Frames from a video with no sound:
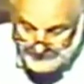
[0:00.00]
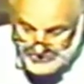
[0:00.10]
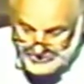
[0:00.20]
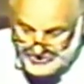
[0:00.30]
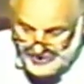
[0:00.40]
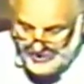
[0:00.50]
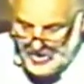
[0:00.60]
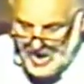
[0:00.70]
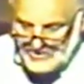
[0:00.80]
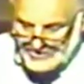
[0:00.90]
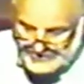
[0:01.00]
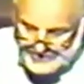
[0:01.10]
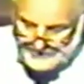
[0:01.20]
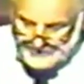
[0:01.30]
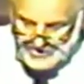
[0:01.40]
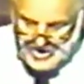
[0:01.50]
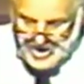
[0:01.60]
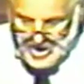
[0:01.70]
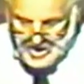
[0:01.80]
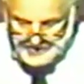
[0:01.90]
The generosity of
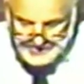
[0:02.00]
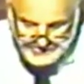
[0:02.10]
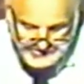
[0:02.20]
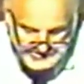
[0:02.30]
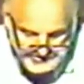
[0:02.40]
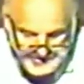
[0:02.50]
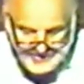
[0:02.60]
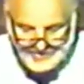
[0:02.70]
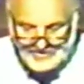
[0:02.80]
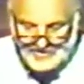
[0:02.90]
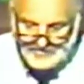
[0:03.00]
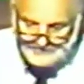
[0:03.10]
God is stated